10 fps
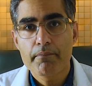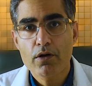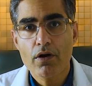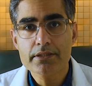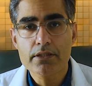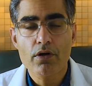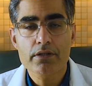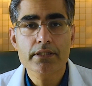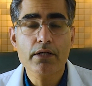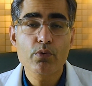because it
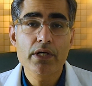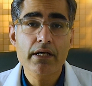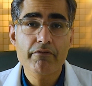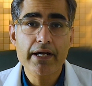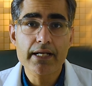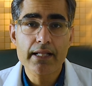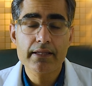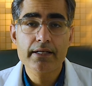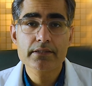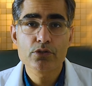causes a cooling effect
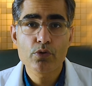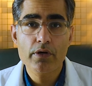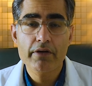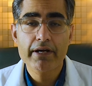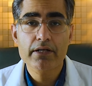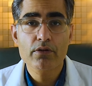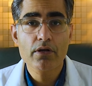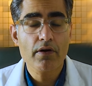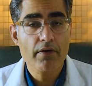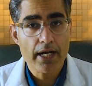and there is no effect on
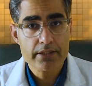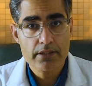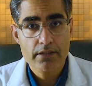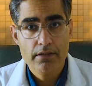the contraction.